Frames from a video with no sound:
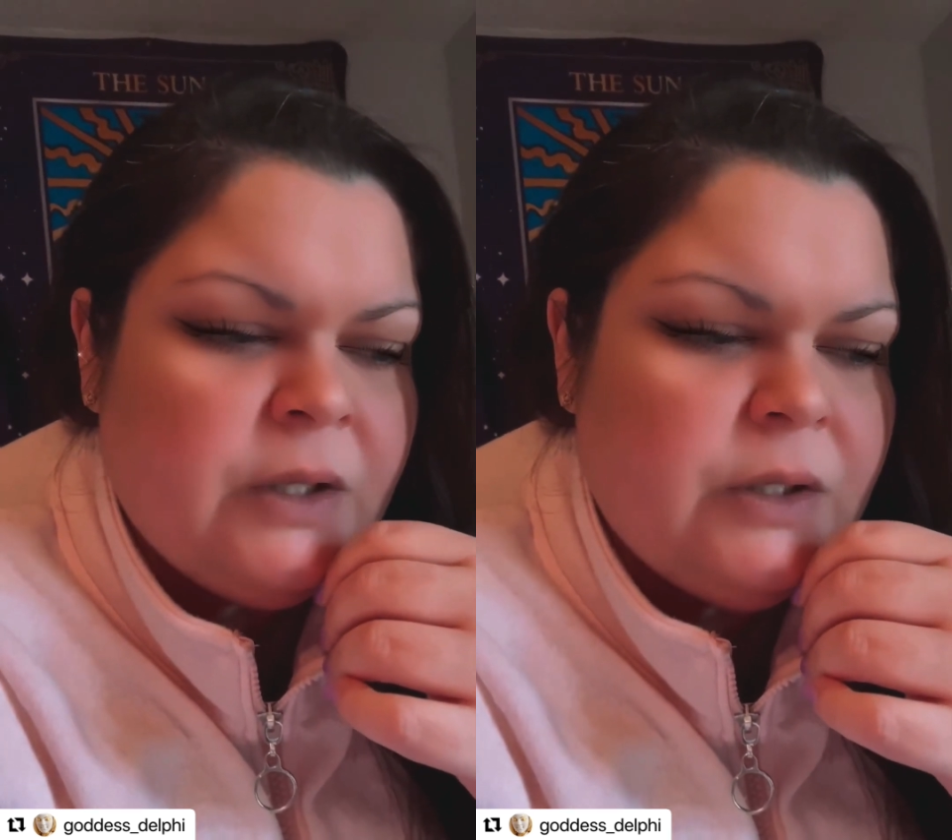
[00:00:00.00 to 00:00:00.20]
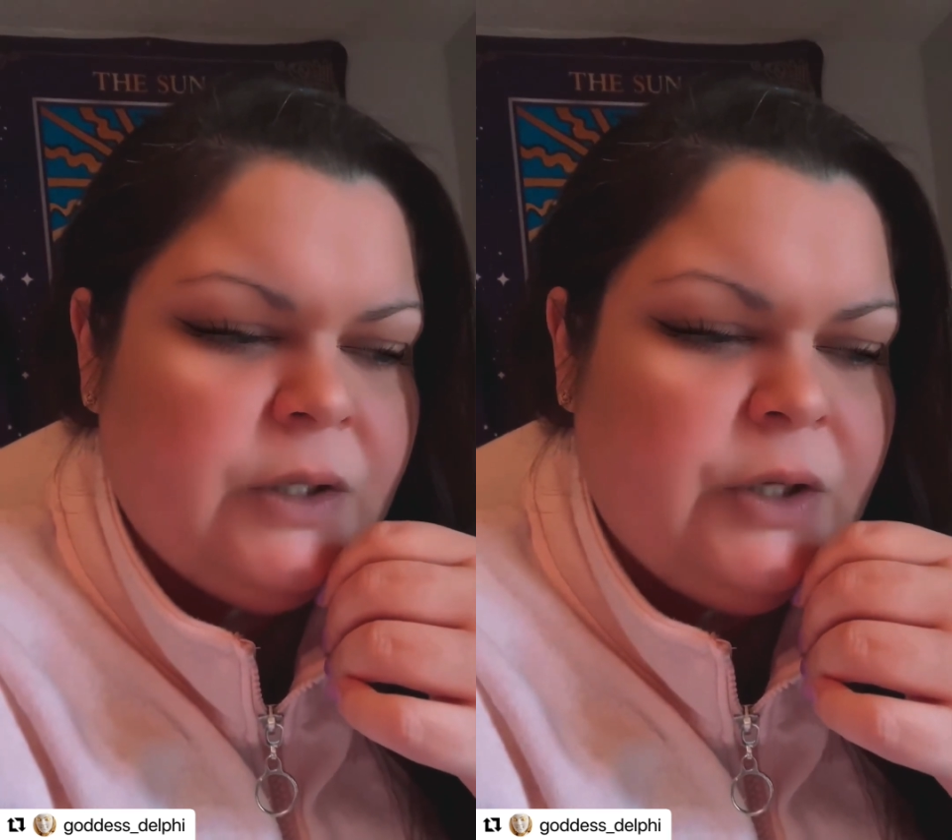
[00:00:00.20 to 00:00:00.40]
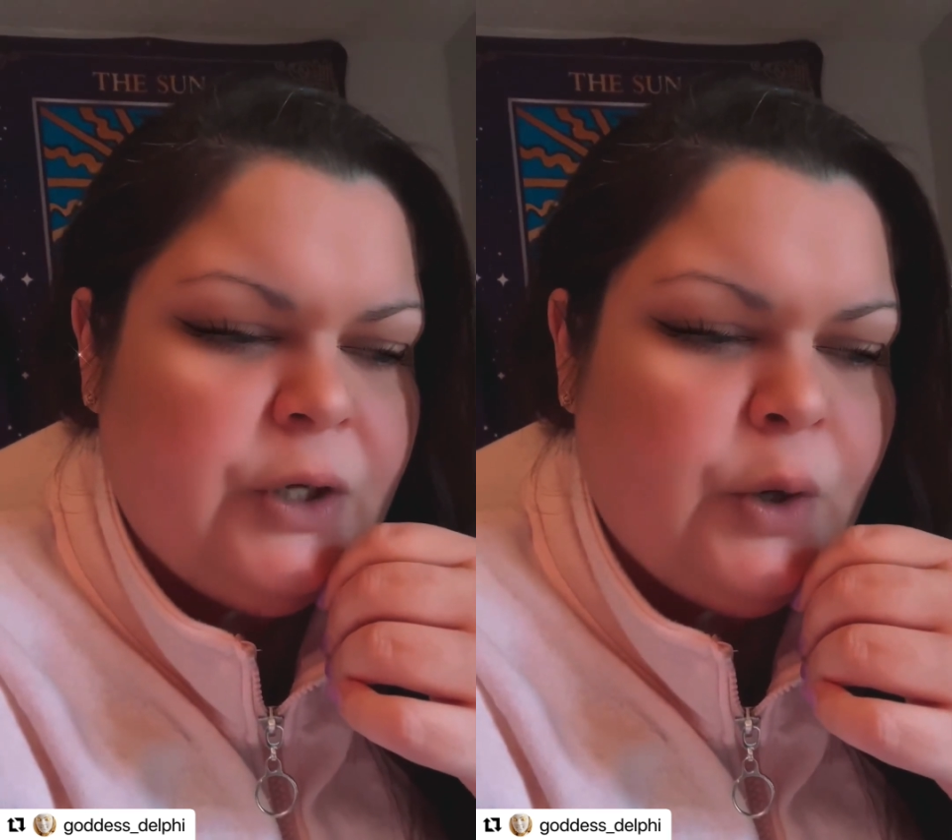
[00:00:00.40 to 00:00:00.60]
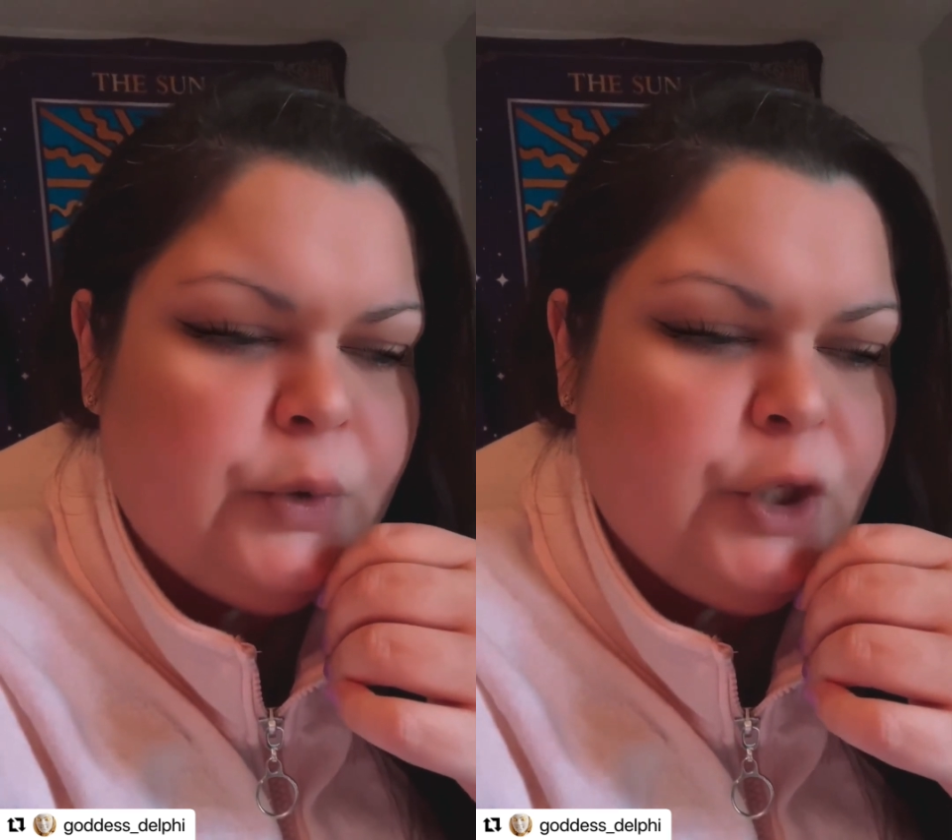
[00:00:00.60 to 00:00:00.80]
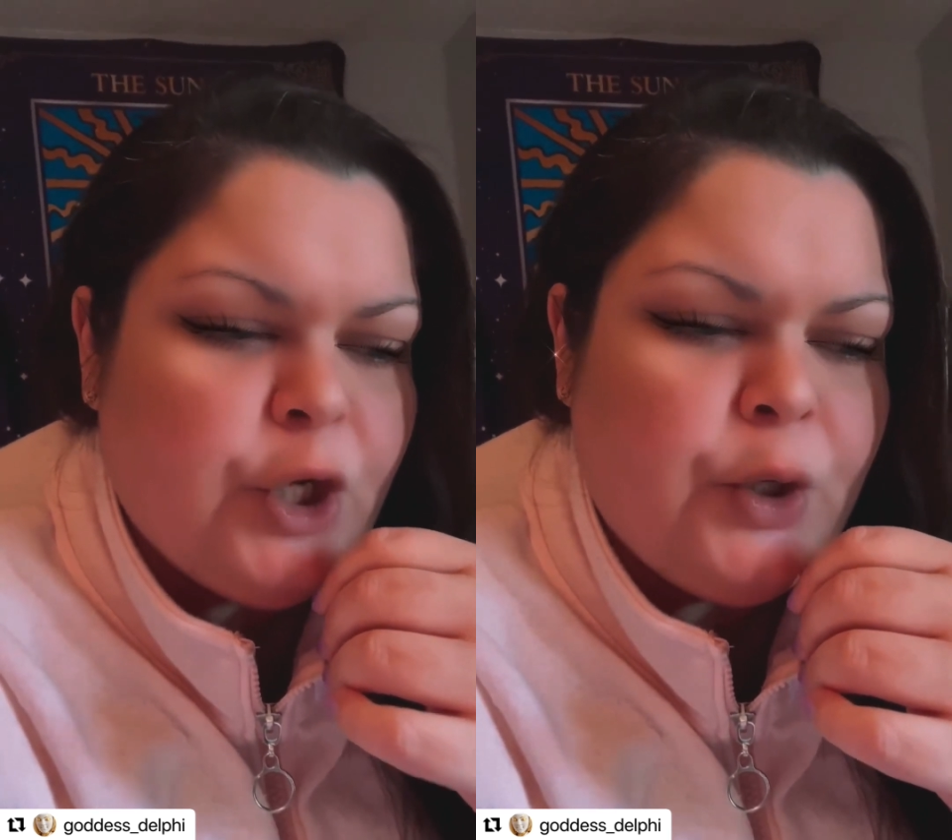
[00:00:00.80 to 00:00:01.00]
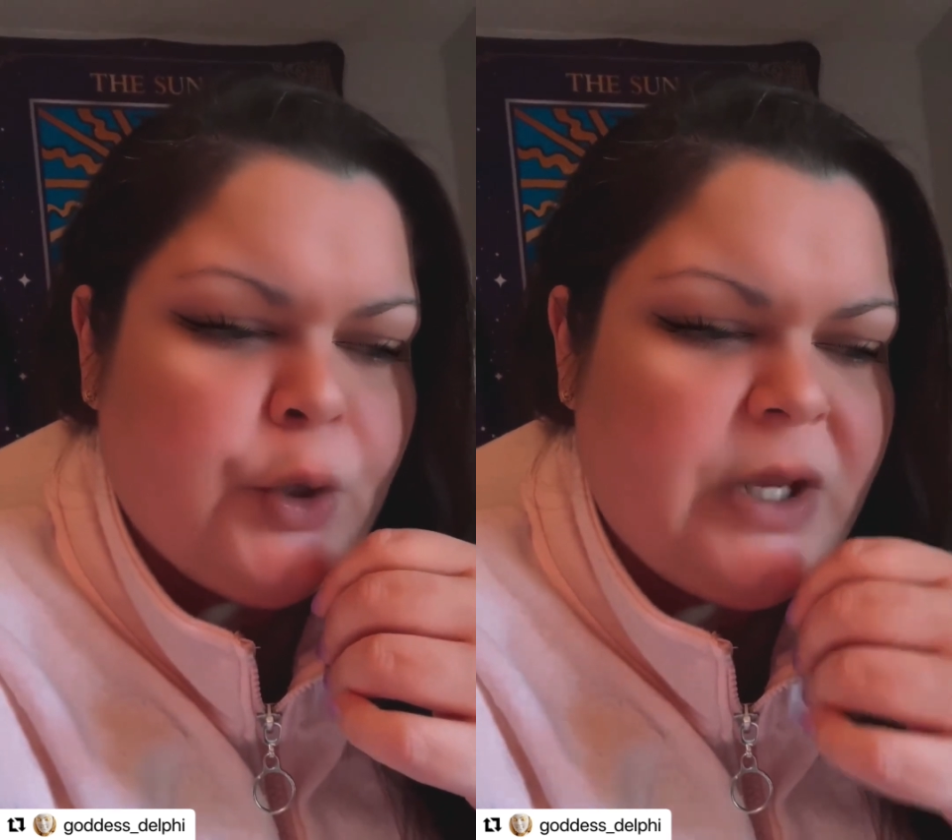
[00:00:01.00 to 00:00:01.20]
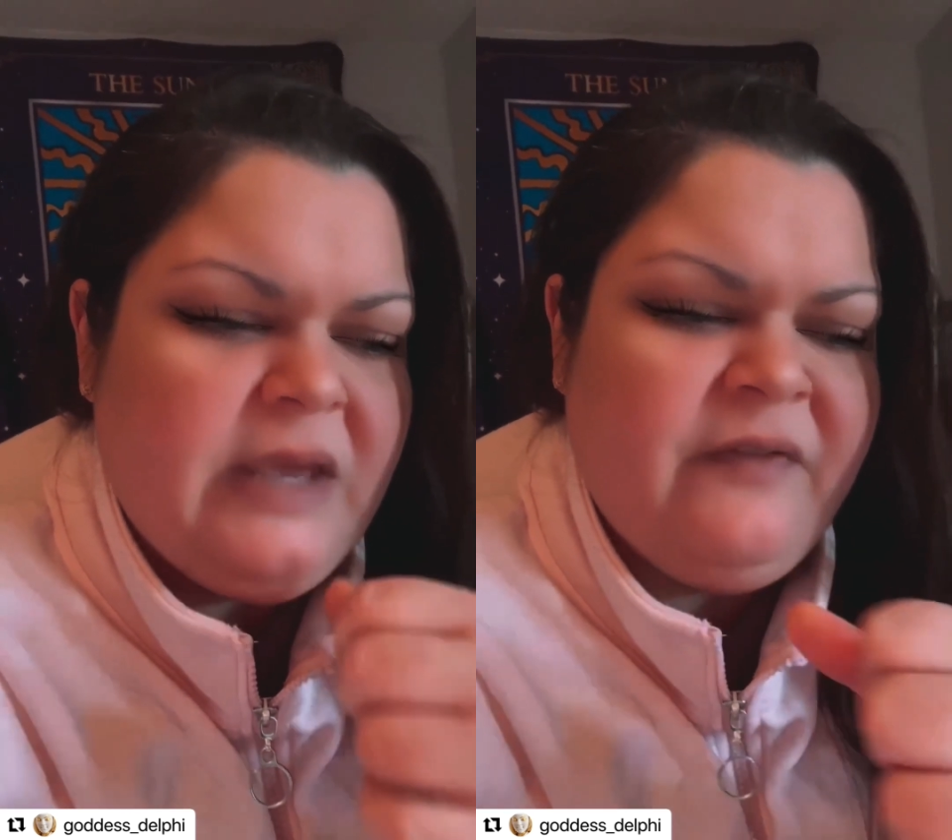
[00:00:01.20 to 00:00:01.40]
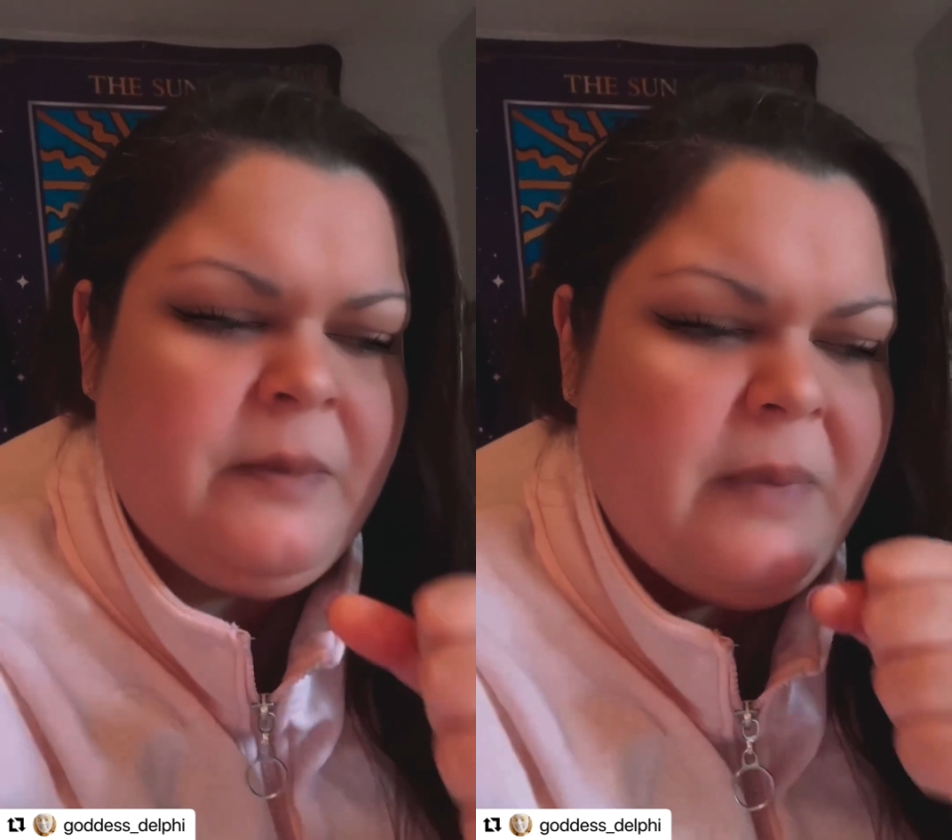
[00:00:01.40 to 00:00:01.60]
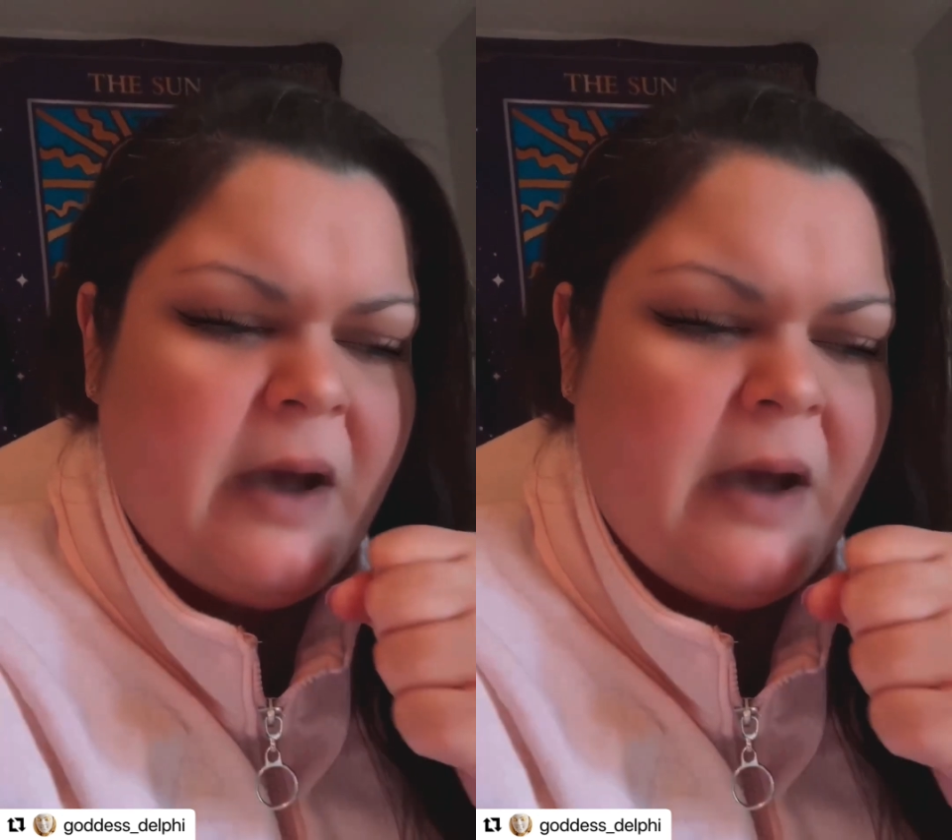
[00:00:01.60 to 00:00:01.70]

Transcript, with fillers: you know, you're even